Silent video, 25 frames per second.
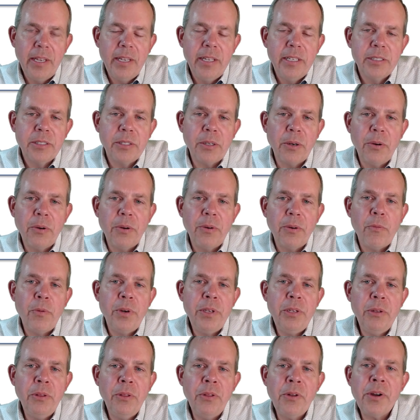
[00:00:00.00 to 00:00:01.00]
So
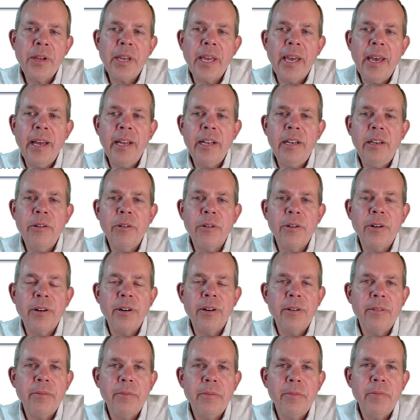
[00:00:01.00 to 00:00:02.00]
when you look at
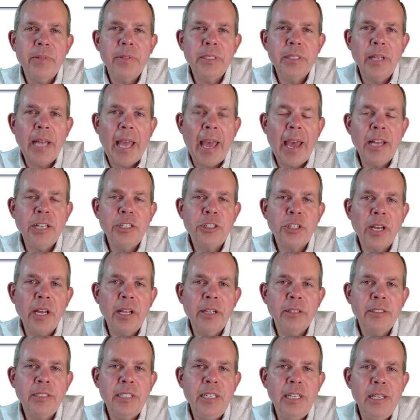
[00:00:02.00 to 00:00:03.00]
your
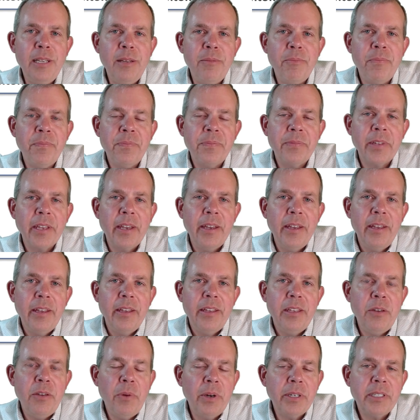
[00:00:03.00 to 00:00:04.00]
agile team,
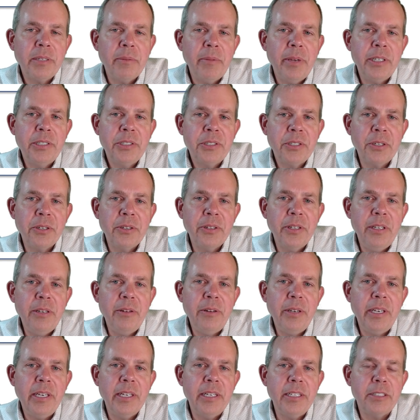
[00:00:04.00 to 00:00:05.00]
you want to make sure that you
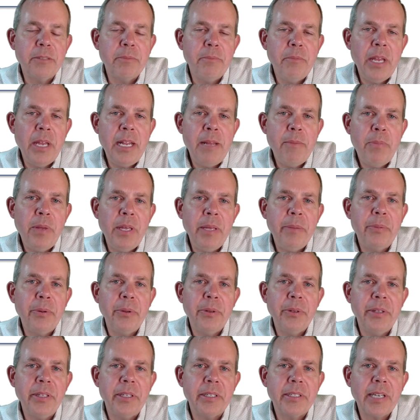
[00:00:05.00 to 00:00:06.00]
can get as many
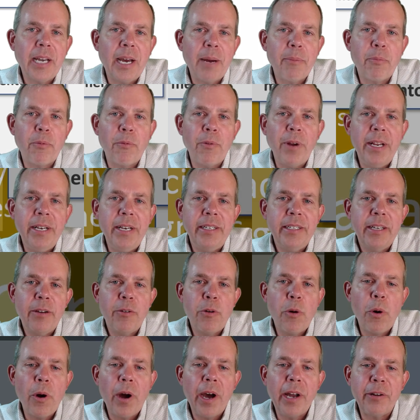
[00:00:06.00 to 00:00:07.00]
people in the top right
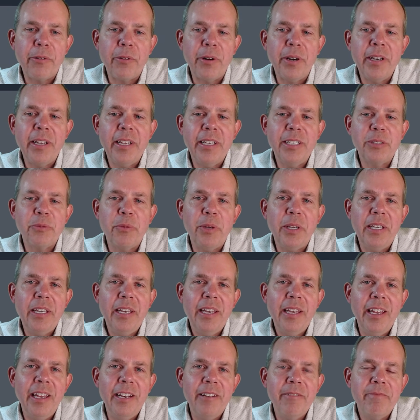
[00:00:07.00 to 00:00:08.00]
quadrant as we
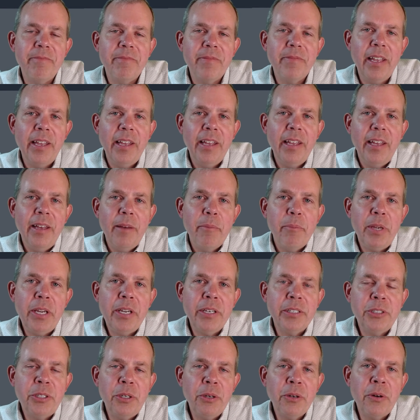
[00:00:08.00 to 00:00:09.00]
can,
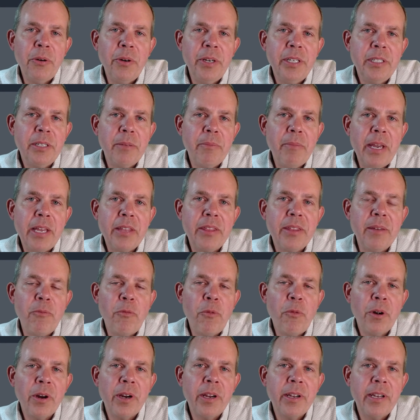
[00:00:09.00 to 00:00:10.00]
because you're going to make them
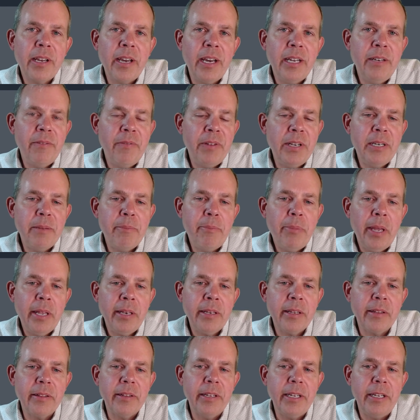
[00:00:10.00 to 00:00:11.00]
work kind of
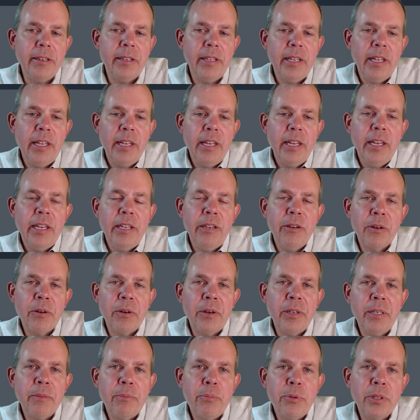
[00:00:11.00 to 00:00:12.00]
independently. You're
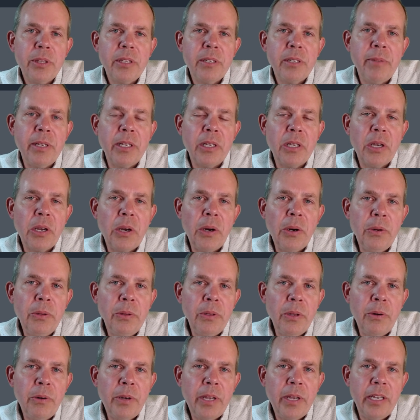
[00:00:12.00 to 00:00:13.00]
going to put them in
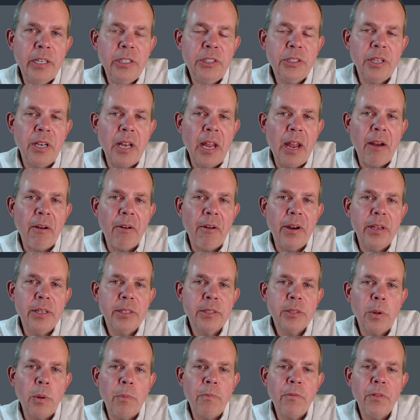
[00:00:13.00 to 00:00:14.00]
co-location
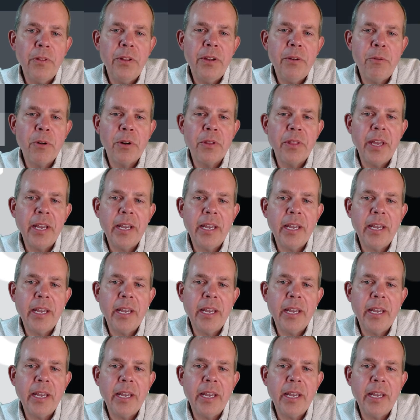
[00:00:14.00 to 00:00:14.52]
areas, hopefully where they